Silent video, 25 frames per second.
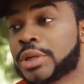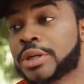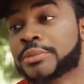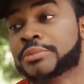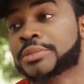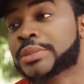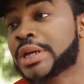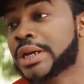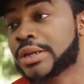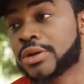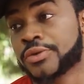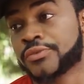
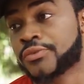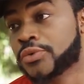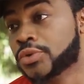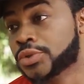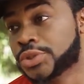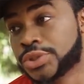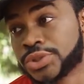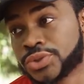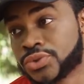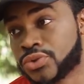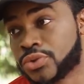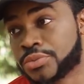I'm tired of
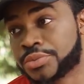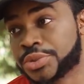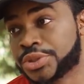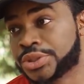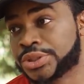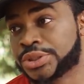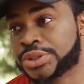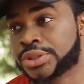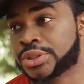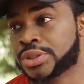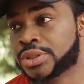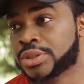all this
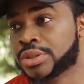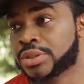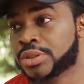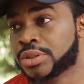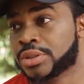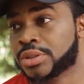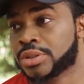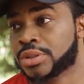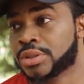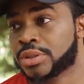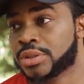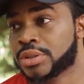rubbish.
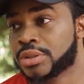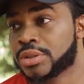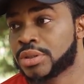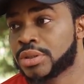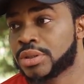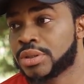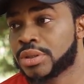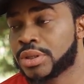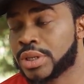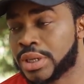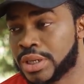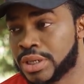
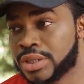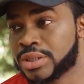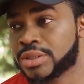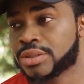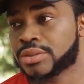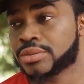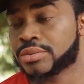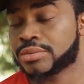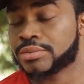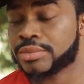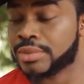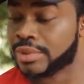Eh?
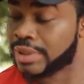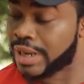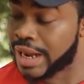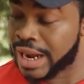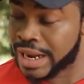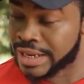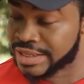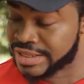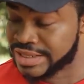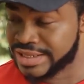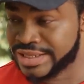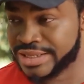
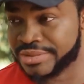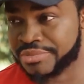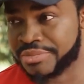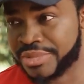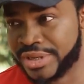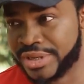I need a